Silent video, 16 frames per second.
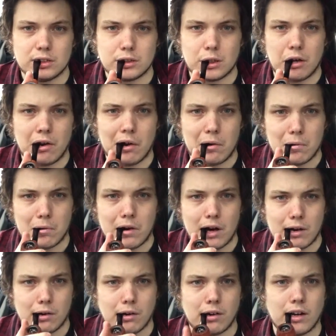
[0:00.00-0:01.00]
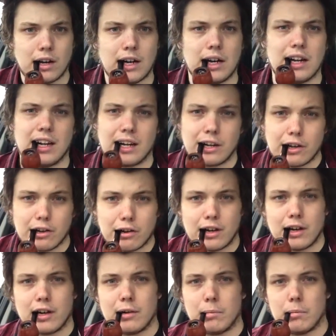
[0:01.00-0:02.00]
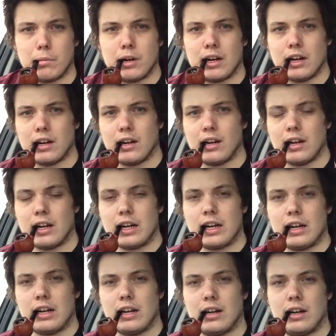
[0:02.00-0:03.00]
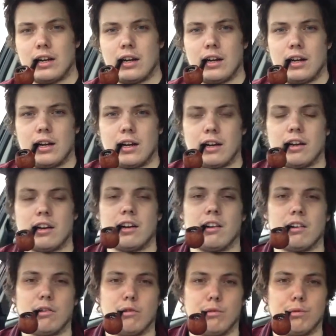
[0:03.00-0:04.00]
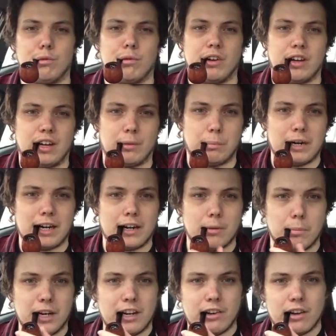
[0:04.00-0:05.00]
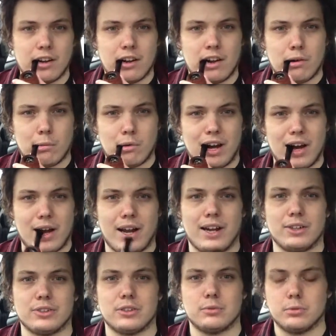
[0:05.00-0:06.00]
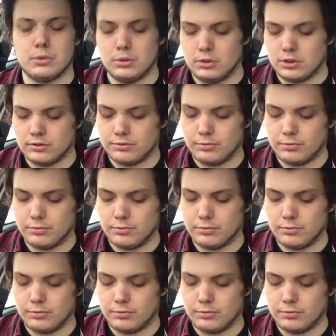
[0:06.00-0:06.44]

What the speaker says: So, like, try them kind of like in the sense of back to basic, like right down to the roots of